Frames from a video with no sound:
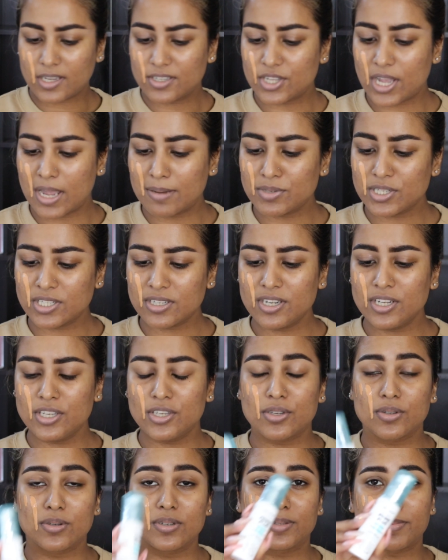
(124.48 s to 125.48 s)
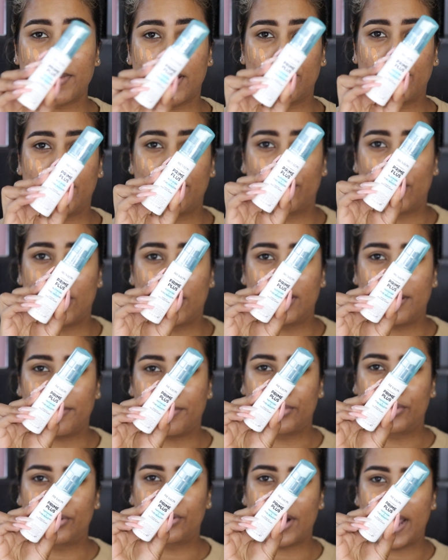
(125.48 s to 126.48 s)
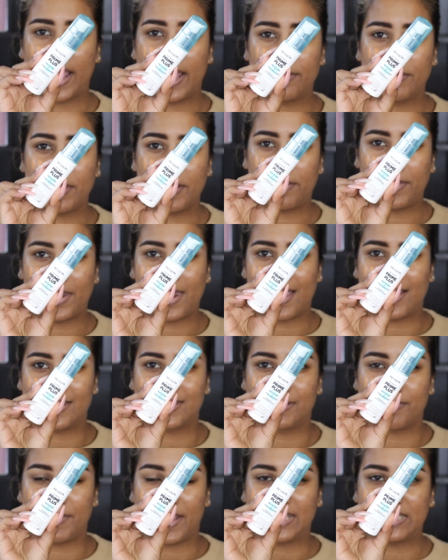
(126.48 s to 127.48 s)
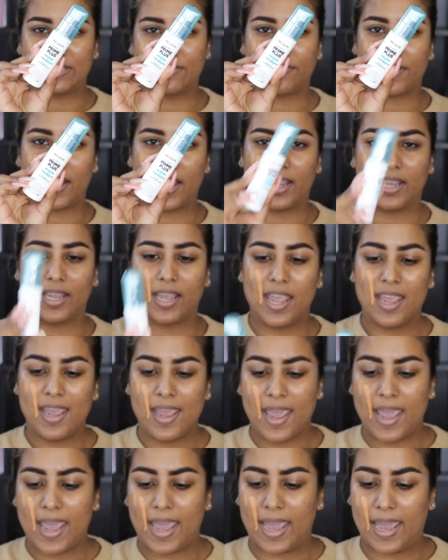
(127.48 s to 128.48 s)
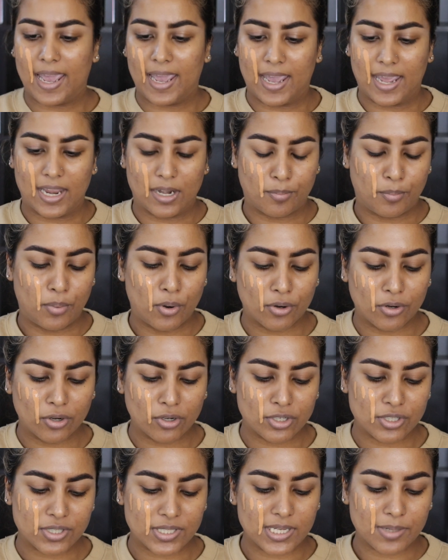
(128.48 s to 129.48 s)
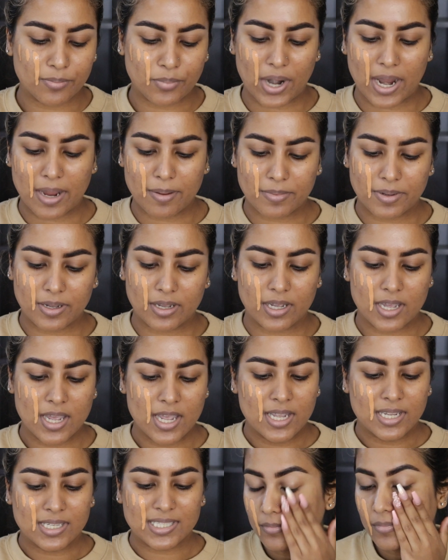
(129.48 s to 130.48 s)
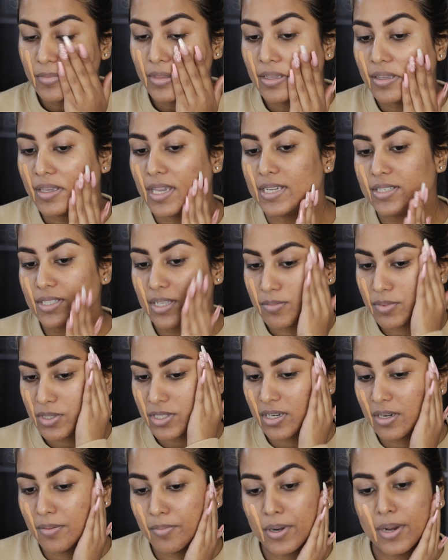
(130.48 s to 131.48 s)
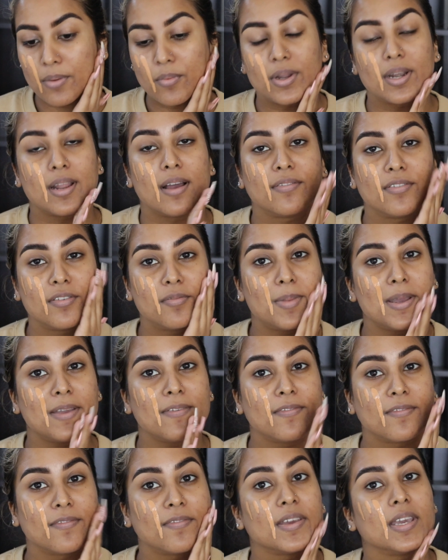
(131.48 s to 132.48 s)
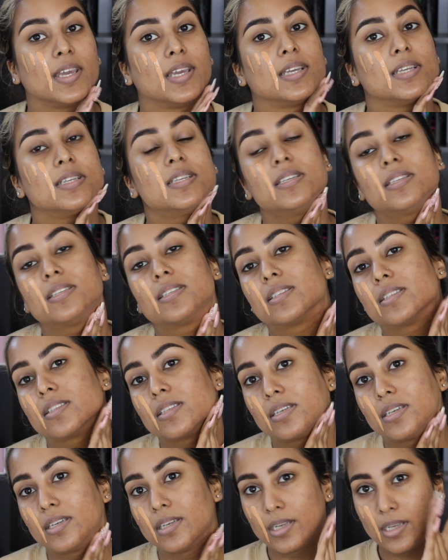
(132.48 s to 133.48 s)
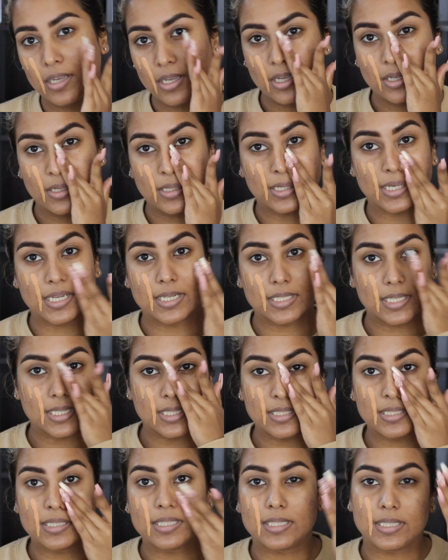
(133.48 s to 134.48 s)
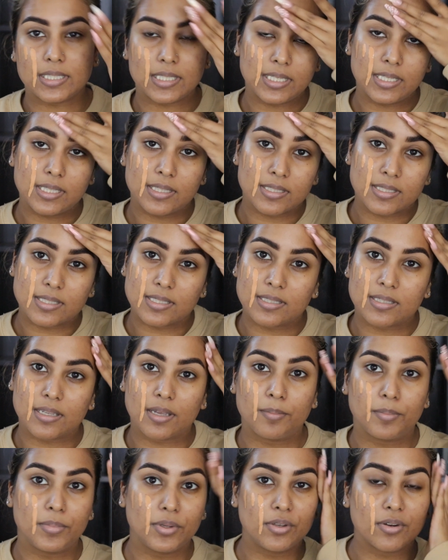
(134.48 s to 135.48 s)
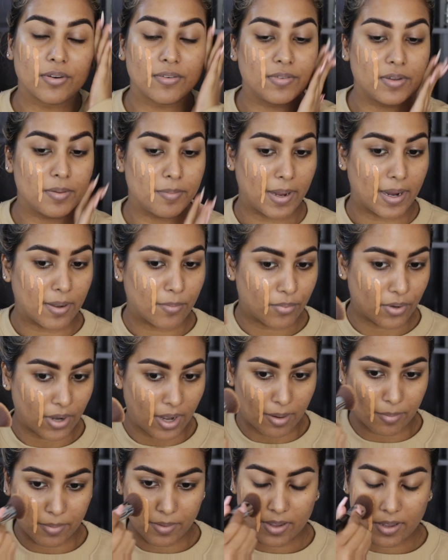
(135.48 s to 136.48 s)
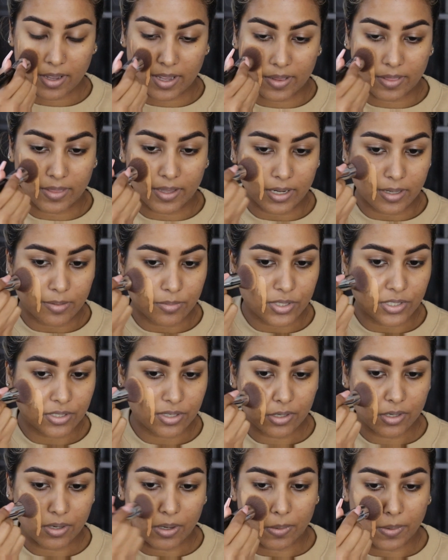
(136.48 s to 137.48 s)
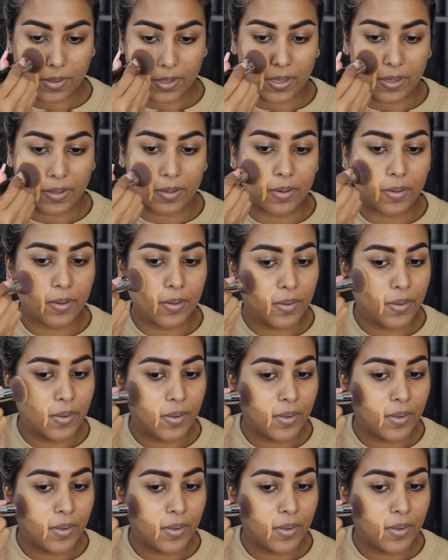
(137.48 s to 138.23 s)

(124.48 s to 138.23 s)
So I'm just going to use my Revlon Prime Plus Mattifying and Pore Reducing Primer. Okay, so I'm just going to prime on half of my face. You guys can see this is a beautiful matte primer. And then I'm just going to go in